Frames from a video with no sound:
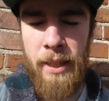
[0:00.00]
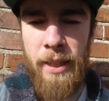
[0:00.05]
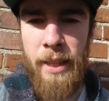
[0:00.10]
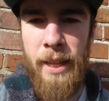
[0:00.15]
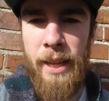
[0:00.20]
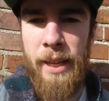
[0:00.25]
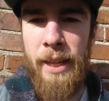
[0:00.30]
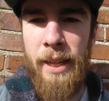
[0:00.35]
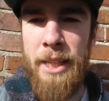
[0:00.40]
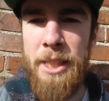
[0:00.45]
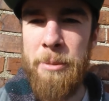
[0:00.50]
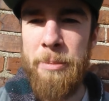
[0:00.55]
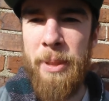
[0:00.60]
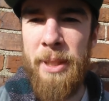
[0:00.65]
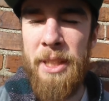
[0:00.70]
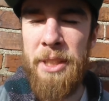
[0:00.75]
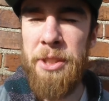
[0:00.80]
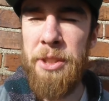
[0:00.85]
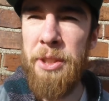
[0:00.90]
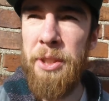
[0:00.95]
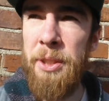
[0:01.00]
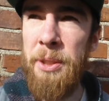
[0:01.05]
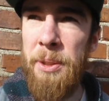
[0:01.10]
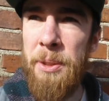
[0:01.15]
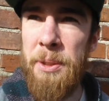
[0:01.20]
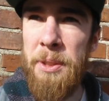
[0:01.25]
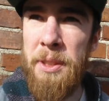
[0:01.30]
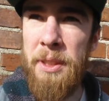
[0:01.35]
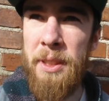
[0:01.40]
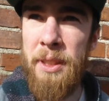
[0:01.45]
that has been
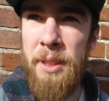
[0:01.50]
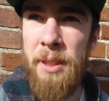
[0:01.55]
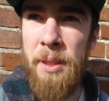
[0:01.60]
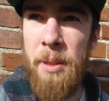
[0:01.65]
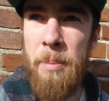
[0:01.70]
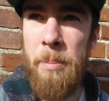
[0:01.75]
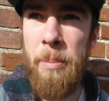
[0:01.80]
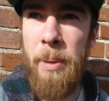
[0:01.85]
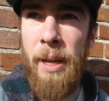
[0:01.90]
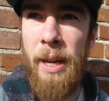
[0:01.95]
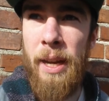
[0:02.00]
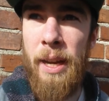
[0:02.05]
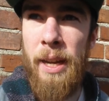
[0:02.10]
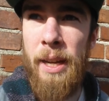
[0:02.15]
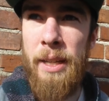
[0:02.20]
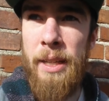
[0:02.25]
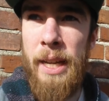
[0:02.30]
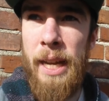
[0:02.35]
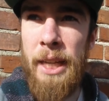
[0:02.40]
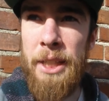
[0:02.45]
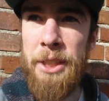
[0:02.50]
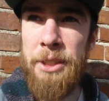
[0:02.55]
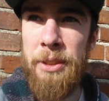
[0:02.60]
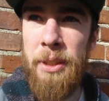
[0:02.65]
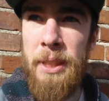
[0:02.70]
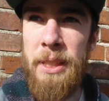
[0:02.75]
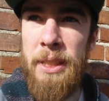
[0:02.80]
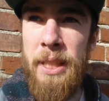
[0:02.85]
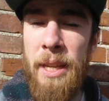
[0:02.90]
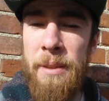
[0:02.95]
introduced by
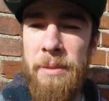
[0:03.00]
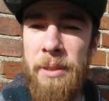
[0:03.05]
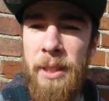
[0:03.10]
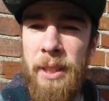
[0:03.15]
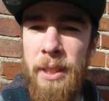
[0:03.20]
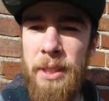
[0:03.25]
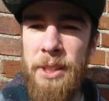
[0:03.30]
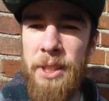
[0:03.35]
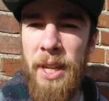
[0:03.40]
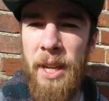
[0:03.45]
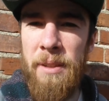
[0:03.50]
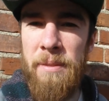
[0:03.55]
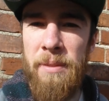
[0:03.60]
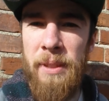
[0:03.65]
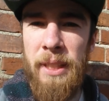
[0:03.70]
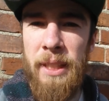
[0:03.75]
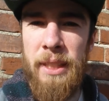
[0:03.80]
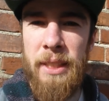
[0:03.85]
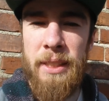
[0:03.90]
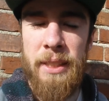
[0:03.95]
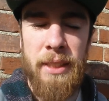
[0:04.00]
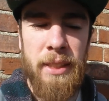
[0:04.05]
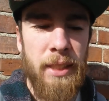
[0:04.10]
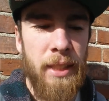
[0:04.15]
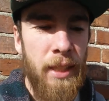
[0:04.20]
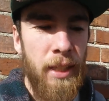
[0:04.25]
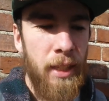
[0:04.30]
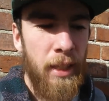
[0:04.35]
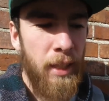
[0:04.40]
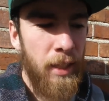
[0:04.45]
Naturally Stephanie and John Venus,